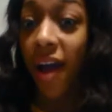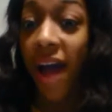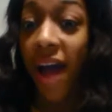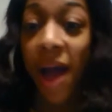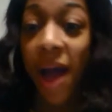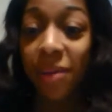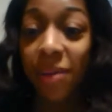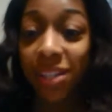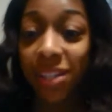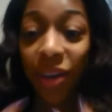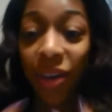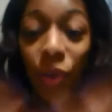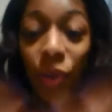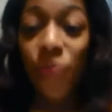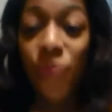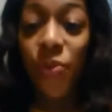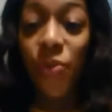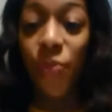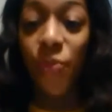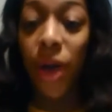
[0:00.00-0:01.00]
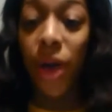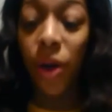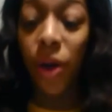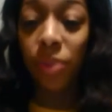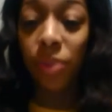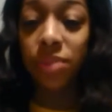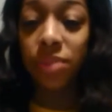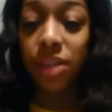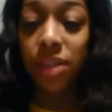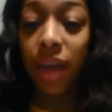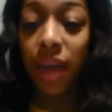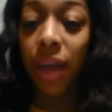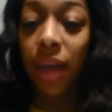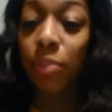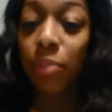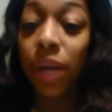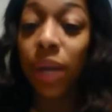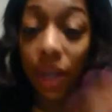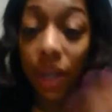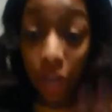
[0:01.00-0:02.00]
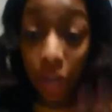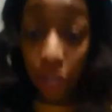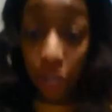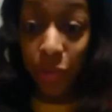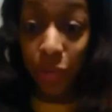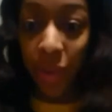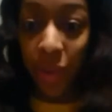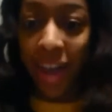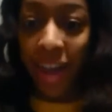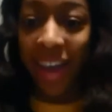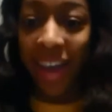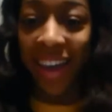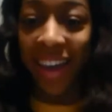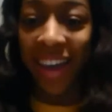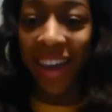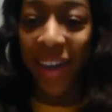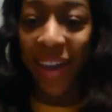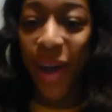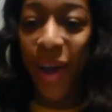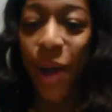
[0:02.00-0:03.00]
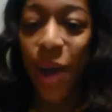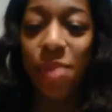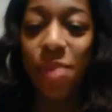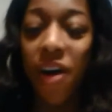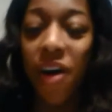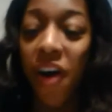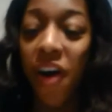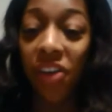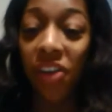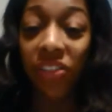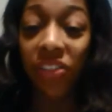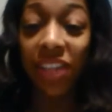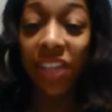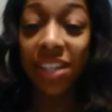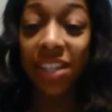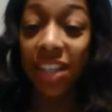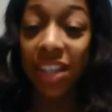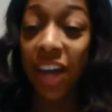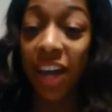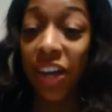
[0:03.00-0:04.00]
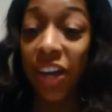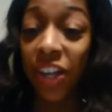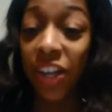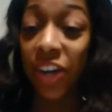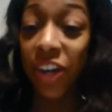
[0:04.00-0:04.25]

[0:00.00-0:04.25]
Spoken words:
I was like overwhelmed, but in a good way, about all the things that I could